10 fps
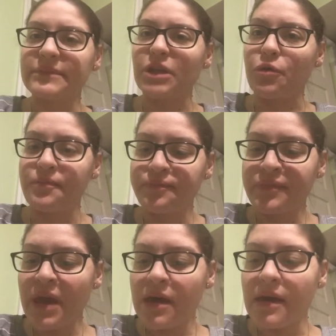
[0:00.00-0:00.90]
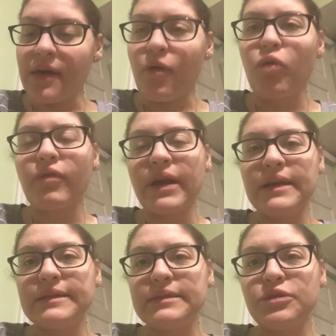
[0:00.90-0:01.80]
so yeah, the whole
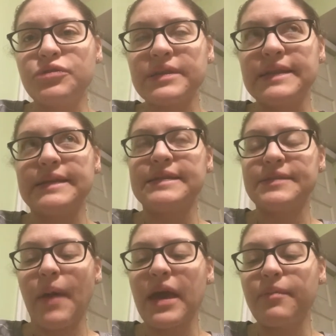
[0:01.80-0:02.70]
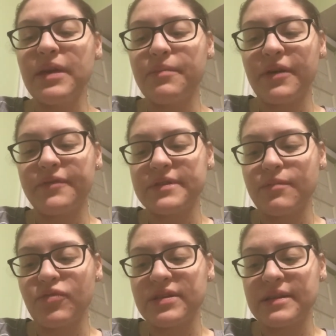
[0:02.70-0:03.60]
grain usually doesn't spike me, but for
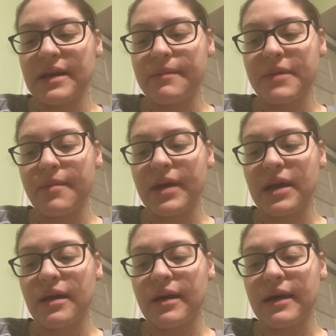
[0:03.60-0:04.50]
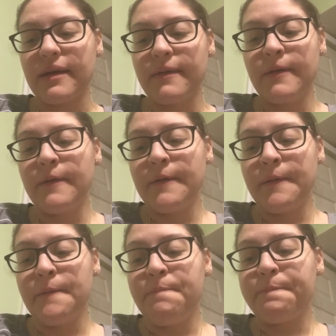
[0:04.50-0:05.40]
some reason I'm coming in high.
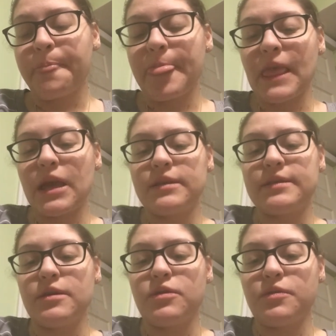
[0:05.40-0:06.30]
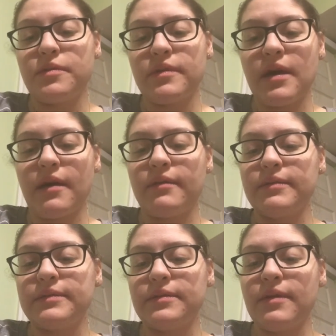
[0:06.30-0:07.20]
So yeah,
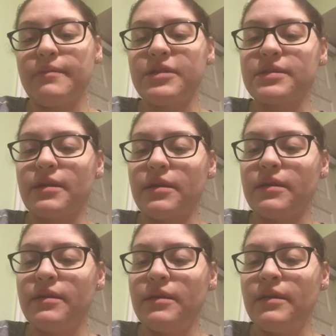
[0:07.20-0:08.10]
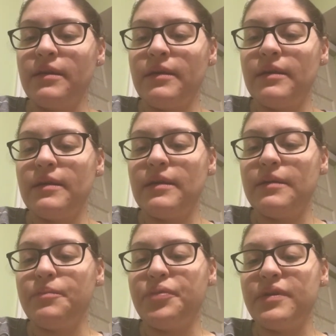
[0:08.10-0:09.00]
so I'm just gonna
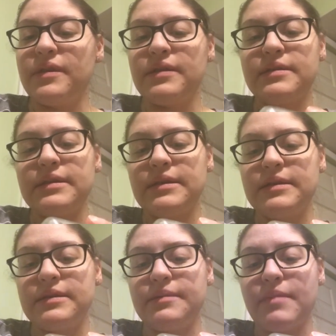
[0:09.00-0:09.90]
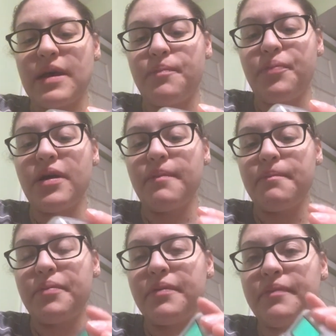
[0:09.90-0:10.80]
input this into my
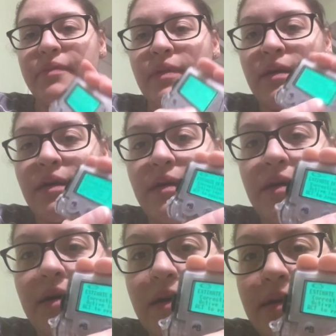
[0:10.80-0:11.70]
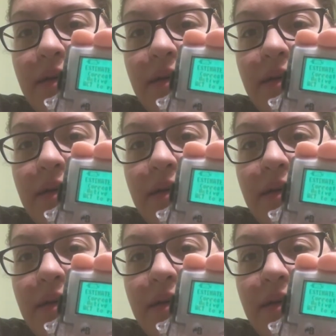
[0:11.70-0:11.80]
pump, and